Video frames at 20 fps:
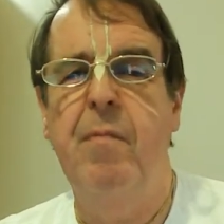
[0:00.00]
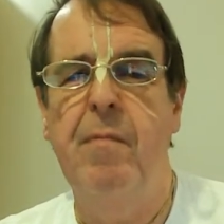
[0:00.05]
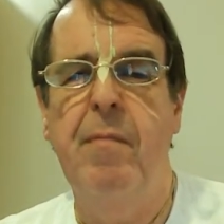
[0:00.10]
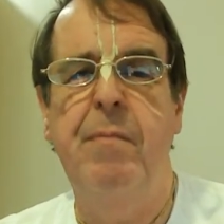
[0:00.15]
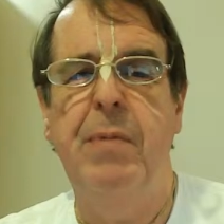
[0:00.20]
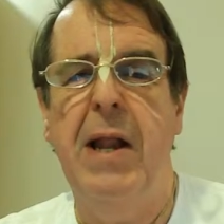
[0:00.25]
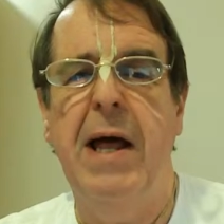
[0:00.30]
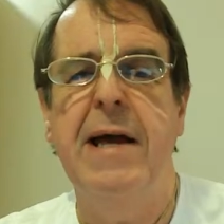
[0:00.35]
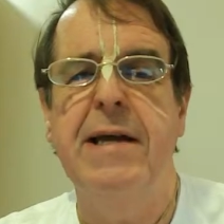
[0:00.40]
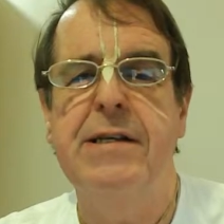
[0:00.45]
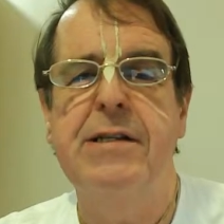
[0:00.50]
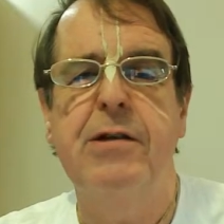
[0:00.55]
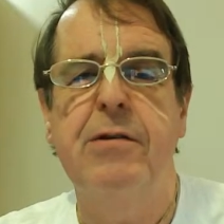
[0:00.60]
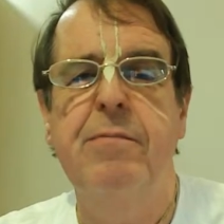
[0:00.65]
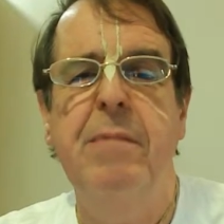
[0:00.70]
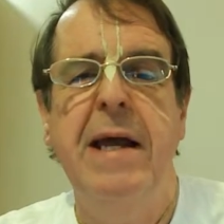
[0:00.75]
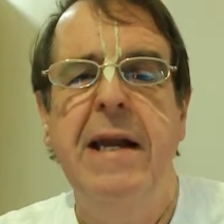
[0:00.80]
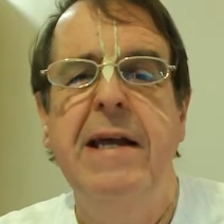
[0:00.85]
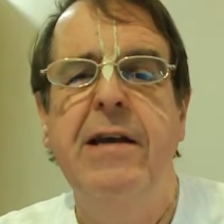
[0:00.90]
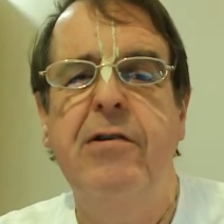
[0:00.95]
applies to
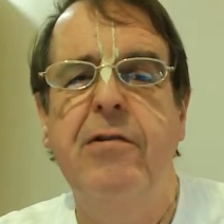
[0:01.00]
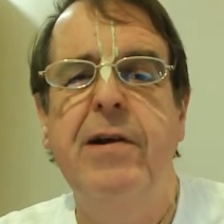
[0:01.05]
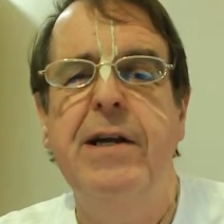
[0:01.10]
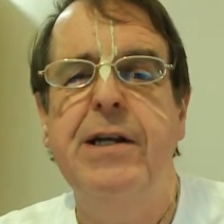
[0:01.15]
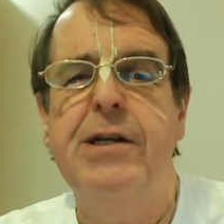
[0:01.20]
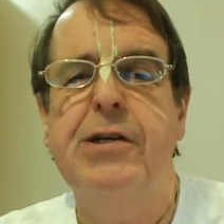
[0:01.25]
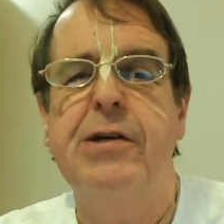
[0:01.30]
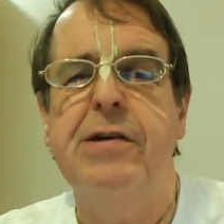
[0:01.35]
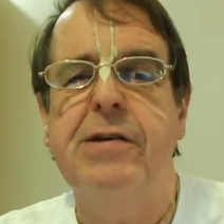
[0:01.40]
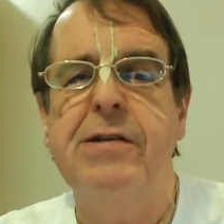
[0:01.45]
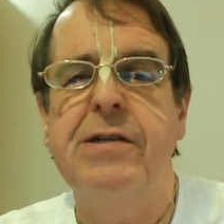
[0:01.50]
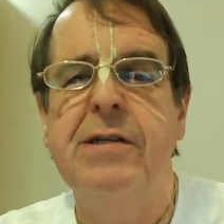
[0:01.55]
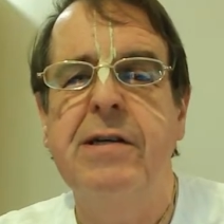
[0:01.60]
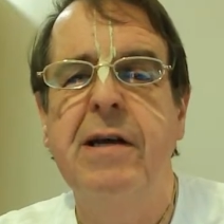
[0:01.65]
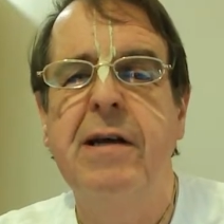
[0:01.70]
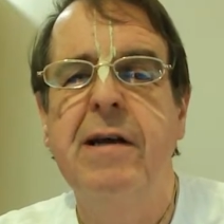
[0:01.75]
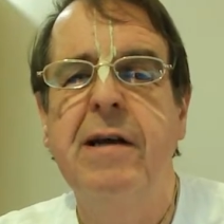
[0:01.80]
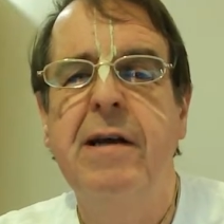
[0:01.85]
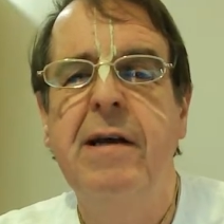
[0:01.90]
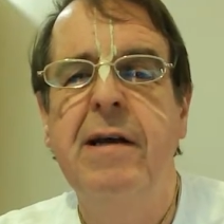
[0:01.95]
many creatures.
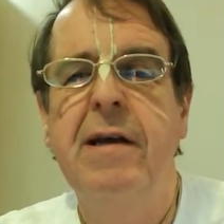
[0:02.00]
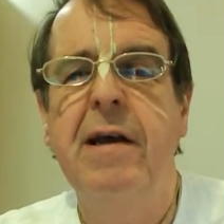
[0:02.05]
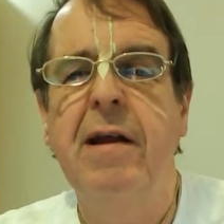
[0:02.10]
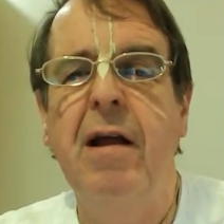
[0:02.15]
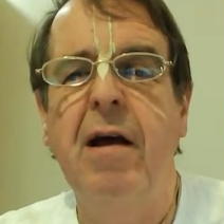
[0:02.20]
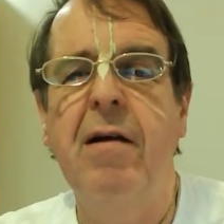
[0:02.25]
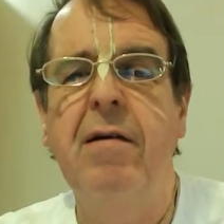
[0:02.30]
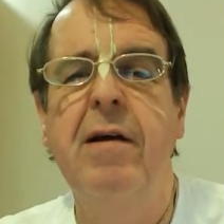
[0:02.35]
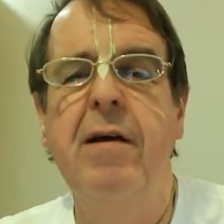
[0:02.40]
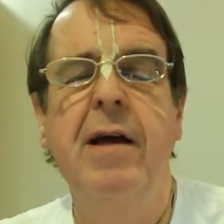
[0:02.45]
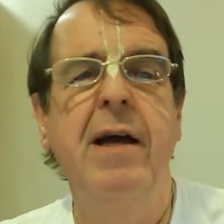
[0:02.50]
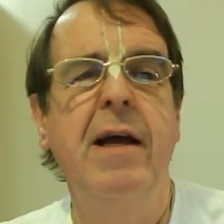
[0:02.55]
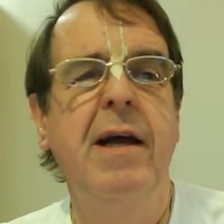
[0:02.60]
You know,